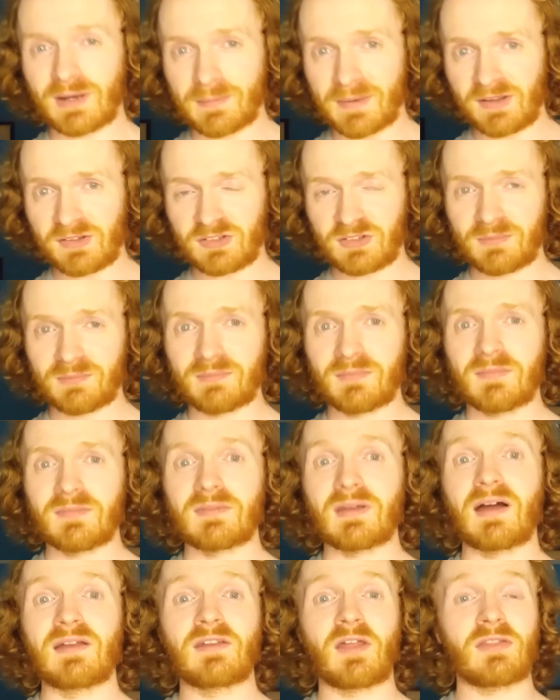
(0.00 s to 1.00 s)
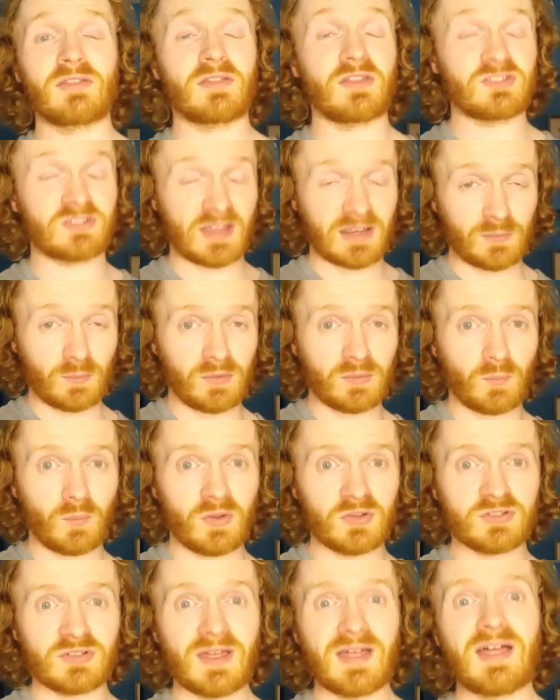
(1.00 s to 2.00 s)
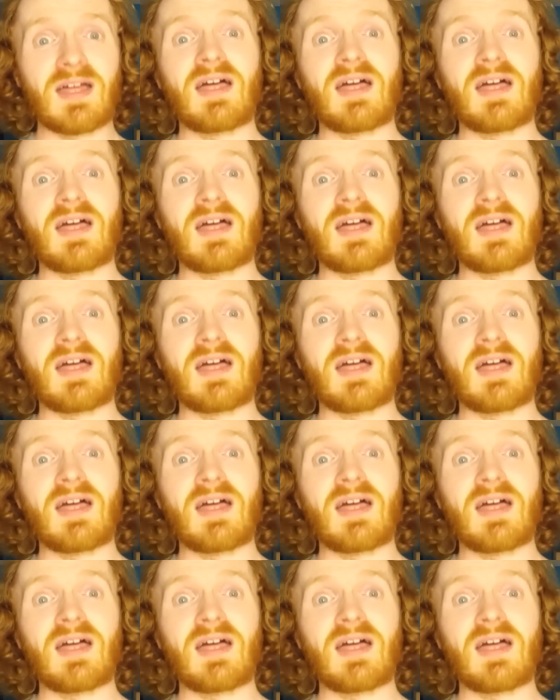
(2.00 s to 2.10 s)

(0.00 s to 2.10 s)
minutes. Not the second one was